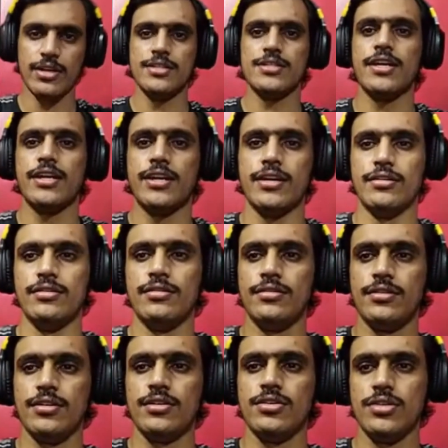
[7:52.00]
experience i
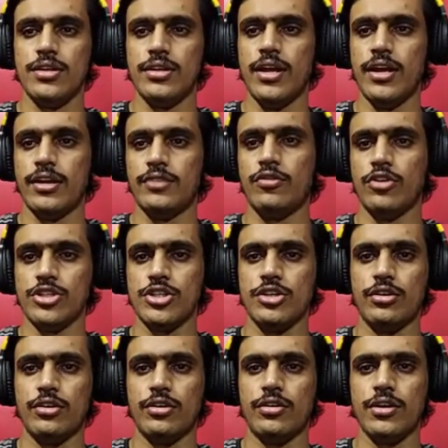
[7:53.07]
can say that
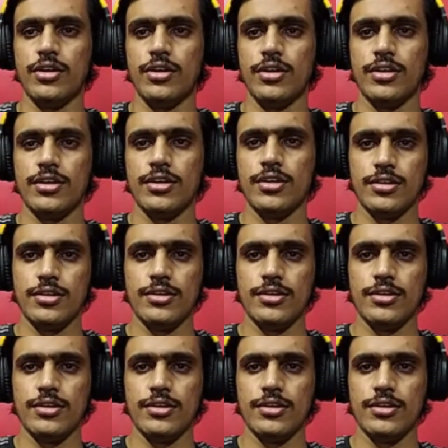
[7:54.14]
for sure. Absolutely.